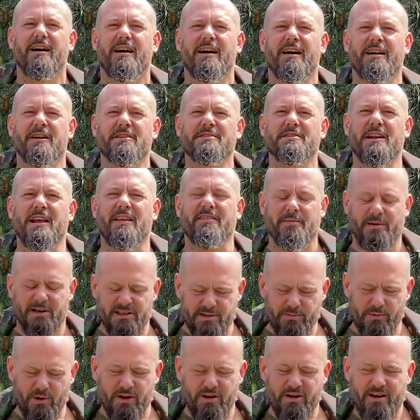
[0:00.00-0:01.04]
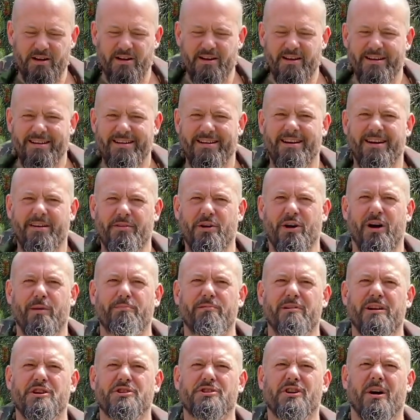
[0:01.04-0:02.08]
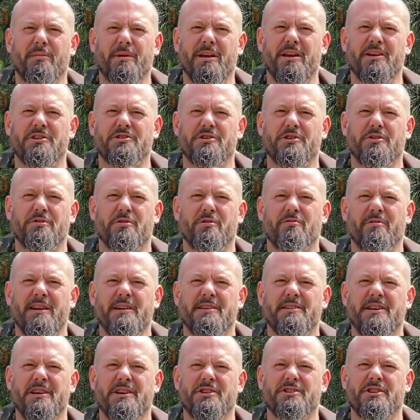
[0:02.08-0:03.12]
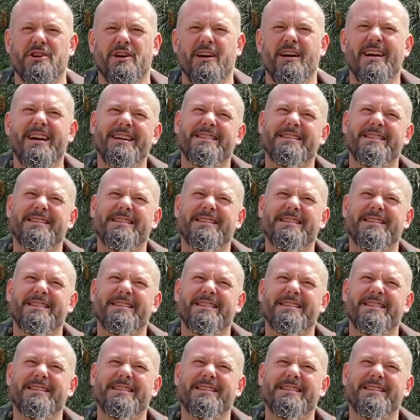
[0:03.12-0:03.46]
And underneath my smock, I've got a British Army issue green t-shirt.